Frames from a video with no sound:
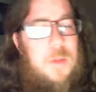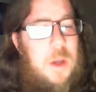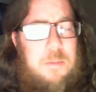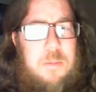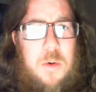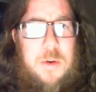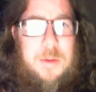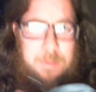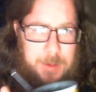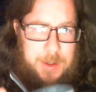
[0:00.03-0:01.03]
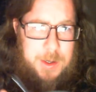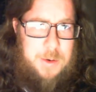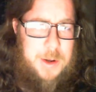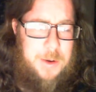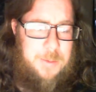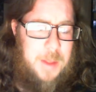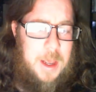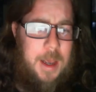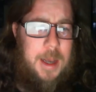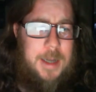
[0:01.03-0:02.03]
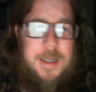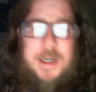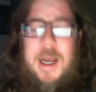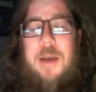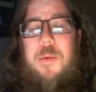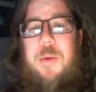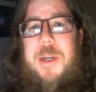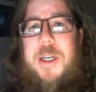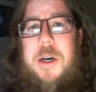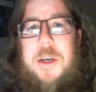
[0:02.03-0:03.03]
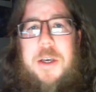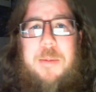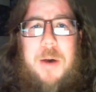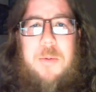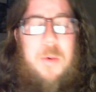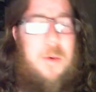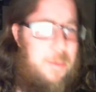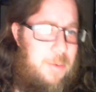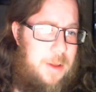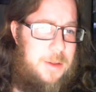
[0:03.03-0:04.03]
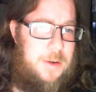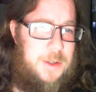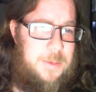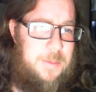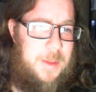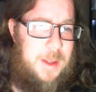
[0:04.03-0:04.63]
Good morning, Zeo here, and today we'll be talking about Warner Brothers.